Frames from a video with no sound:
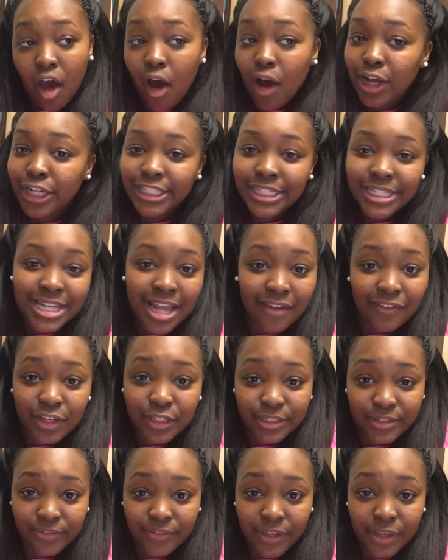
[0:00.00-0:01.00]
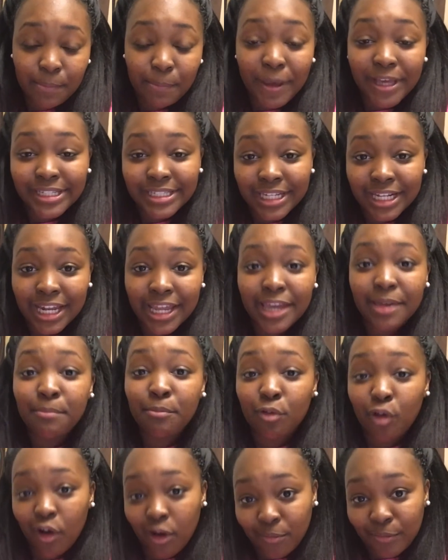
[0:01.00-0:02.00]
I never used to think, basically, in
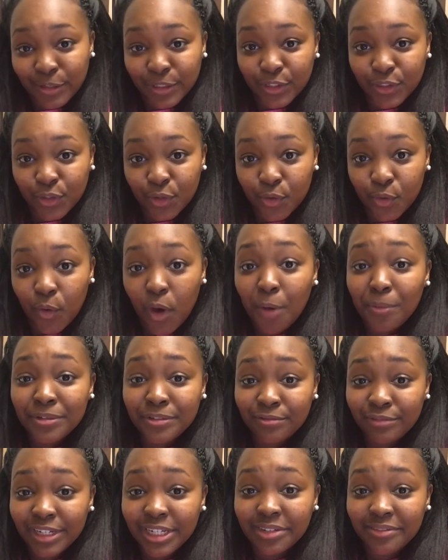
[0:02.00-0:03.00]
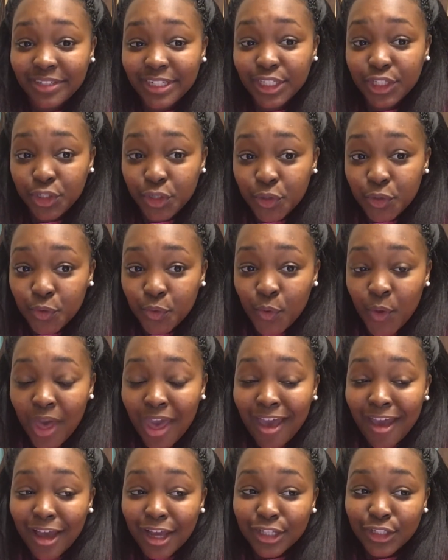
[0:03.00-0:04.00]
primary school, I was really, really tall.
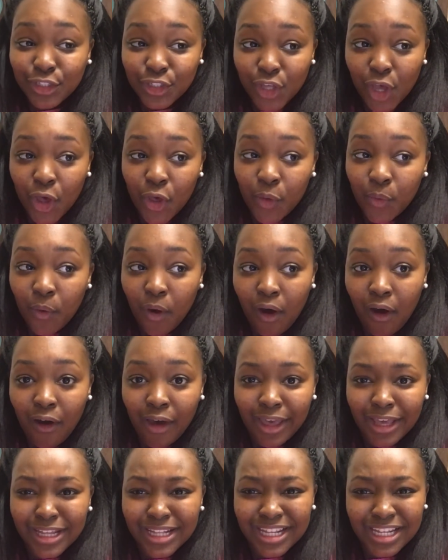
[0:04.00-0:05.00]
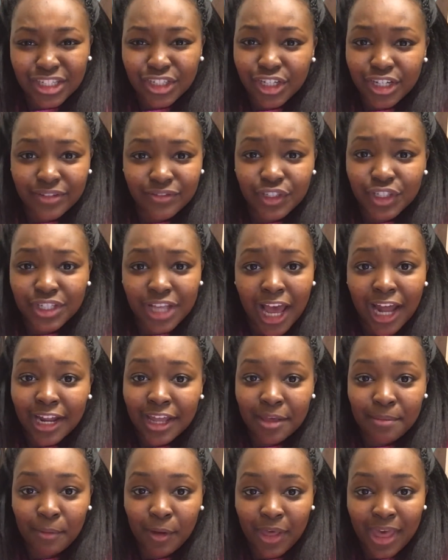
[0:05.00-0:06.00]
And so I literally have just had
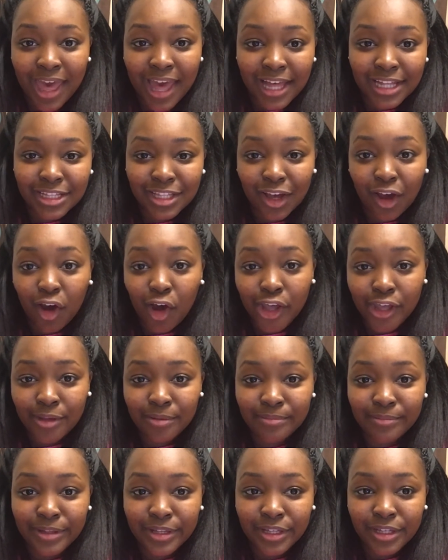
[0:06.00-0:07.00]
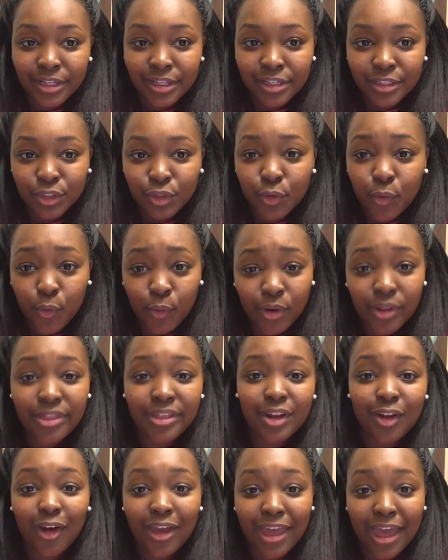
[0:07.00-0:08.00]
it in my head that I am taller
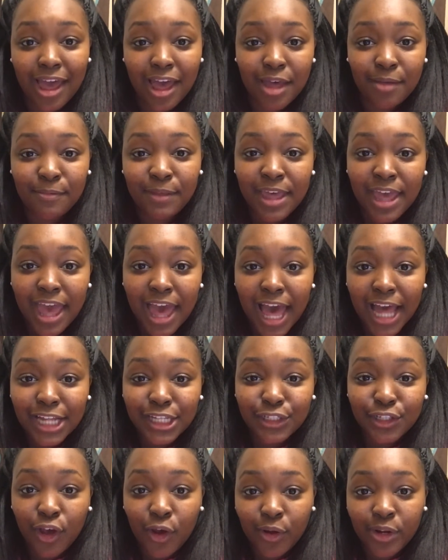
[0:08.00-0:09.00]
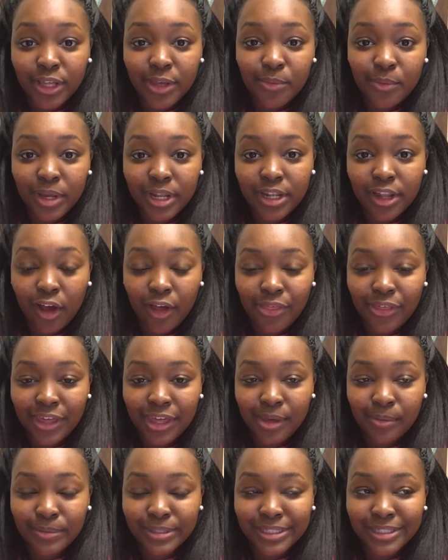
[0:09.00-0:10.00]
than I am. And it's only when, I
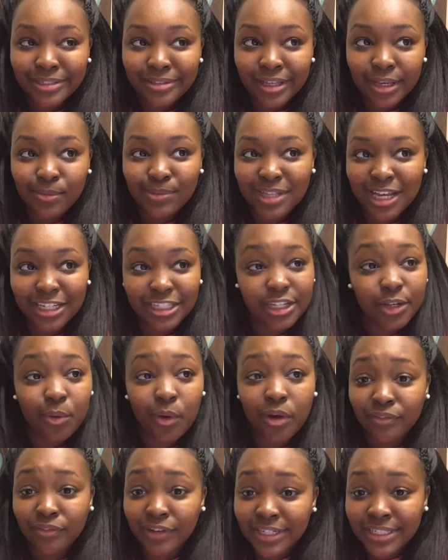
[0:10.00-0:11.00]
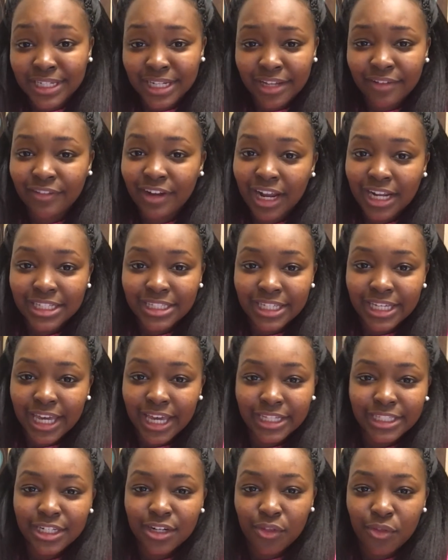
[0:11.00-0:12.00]
think it was, it was actually recently reality
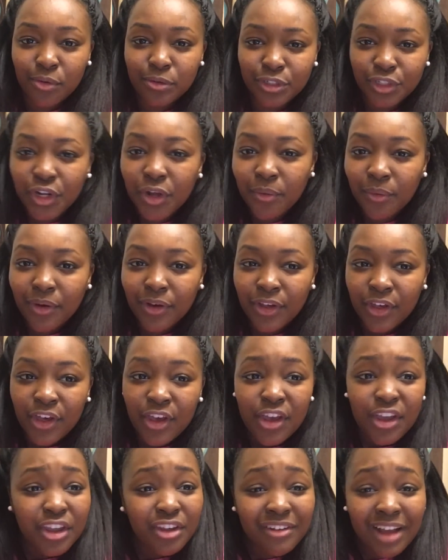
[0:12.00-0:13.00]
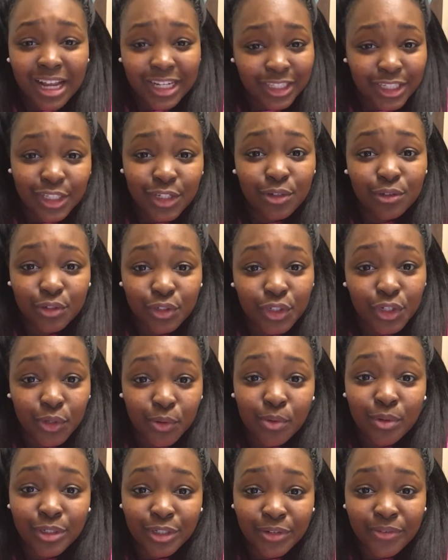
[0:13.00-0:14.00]
kicked in. I thought, you know what, you're actually not as
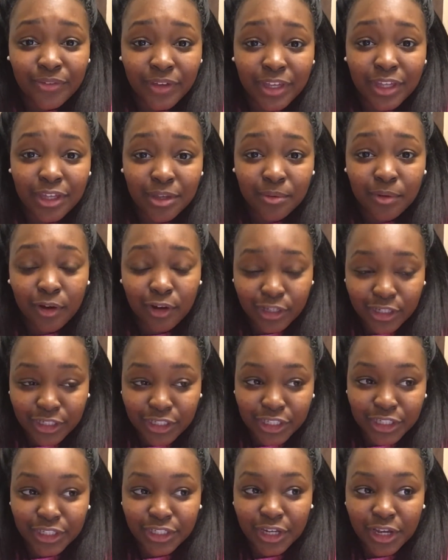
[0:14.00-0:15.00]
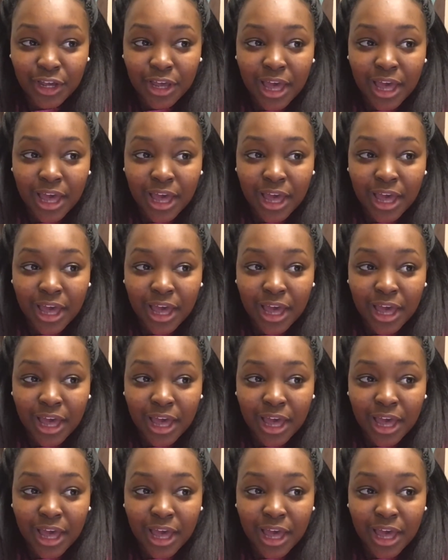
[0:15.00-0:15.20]
tall as you think you are. You just